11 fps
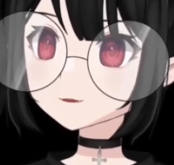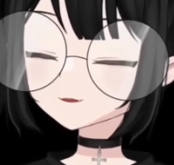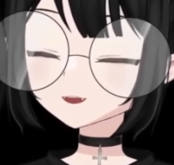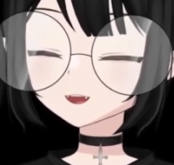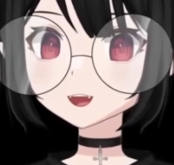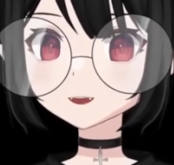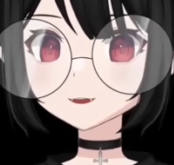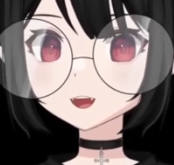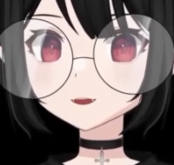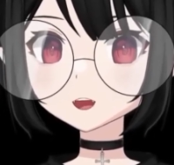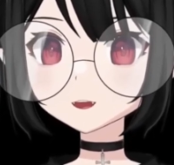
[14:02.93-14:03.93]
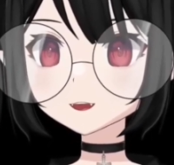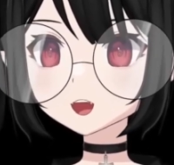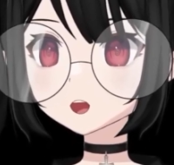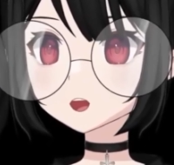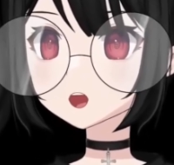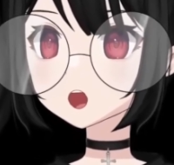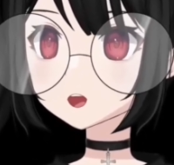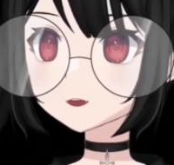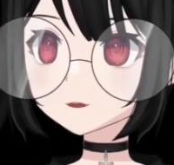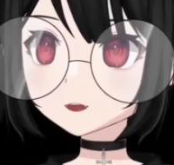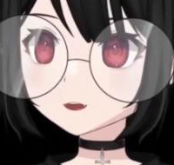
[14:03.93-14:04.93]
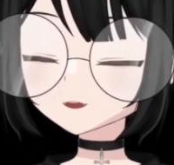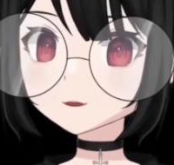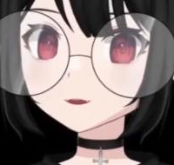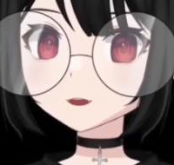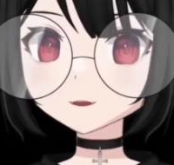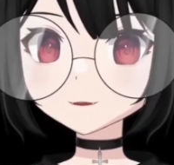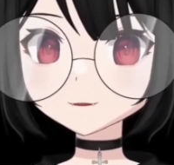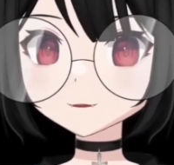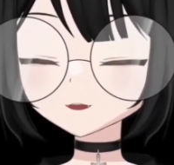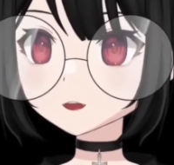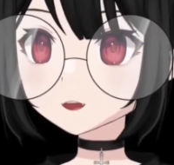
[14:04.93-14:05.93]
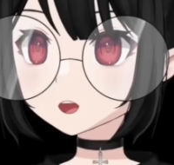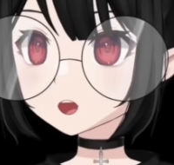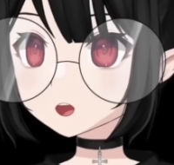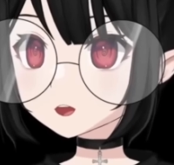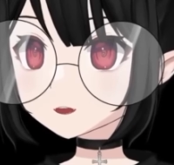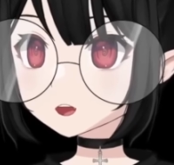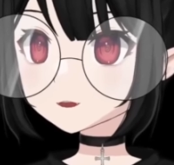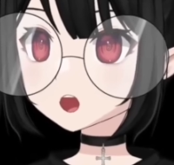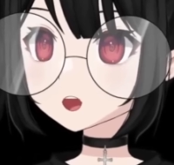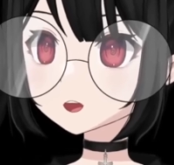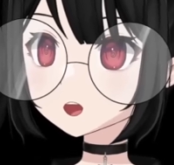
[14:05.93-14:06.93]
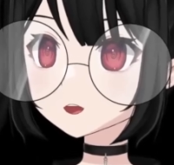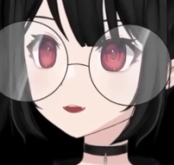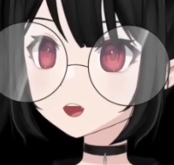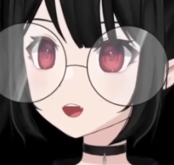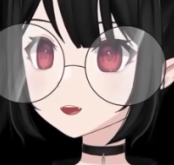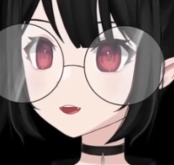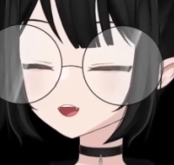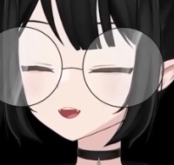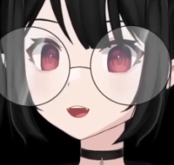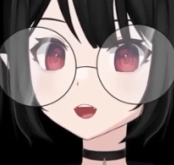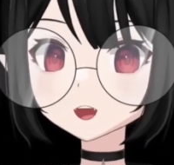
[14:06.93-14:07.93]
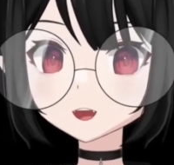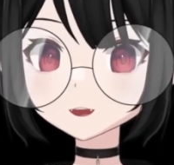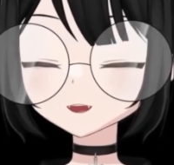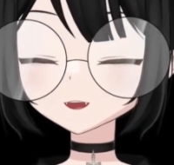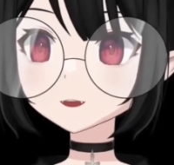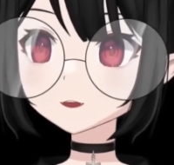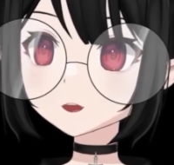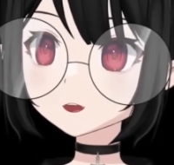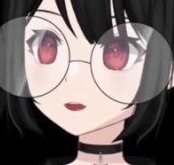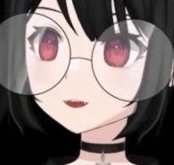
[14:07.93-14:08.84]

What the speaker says: And they thought that would artificially boost some of the numbers of Unknown 9 on its release.